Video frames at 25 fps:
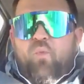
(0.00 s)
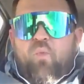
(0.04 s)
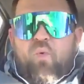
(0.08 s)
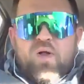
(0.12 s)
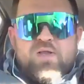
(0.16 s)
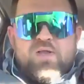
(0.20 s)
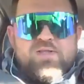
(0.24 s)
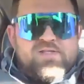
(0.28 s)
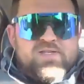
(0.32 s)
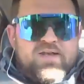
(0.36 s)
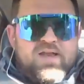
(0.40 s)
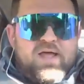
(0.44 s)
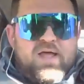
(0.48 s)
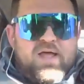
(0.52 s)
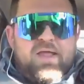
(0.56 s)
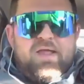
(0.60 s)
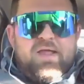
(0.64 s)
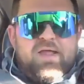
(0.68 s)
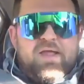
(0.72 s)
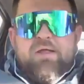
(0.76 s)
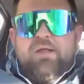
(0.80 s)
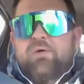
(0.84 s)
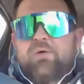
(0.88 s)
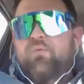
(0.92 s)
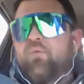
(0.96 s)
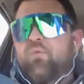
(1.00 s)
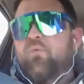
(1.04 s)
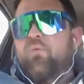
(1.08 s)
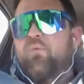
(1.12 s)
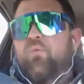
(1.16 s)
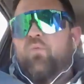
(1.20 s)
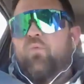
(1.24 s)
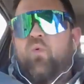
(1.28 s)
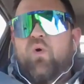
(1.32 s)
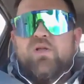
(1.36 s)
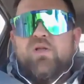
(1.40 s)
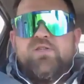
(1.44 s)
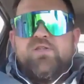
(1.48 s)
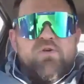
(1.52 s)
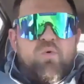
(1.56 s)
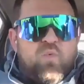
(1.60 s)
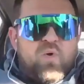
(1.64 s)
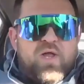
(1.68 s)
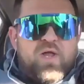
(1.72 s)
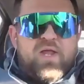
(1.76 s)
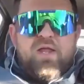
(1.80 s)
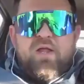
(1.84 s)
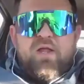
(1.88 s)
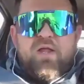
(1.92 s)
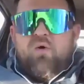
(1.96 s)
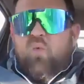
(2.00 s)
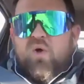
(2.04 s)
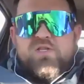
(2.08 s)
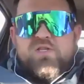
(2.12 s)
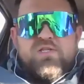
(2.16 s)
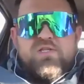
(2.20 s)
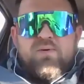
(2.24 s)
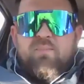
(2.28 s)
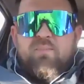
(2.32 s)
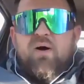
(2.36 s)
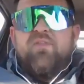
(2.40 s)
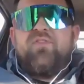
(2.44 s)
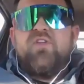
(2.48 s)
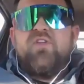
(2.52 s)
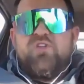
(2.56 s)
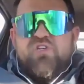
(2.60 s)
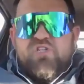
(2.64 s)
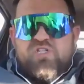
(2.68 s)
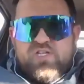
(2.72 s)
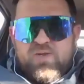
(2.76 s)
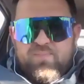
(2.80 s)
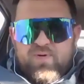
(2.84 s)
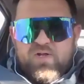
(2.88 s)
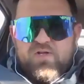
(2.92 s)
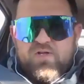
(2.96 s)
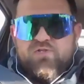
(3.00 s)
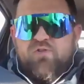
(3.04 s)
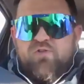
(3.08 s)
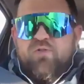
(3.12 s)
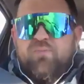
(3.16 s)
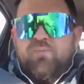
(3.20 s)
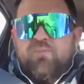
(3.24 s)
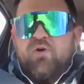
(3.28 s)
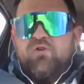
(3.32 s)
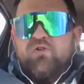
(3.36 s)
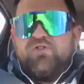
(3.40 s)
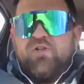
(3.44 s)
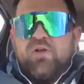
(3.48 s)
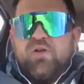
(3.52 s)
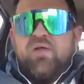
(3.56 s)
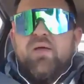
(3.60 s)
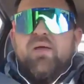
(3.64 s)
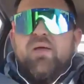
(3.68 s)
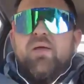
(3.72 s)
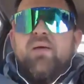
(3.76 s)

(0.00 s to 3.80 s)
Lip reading: once a day, once a week, once a month. It just depends on the person.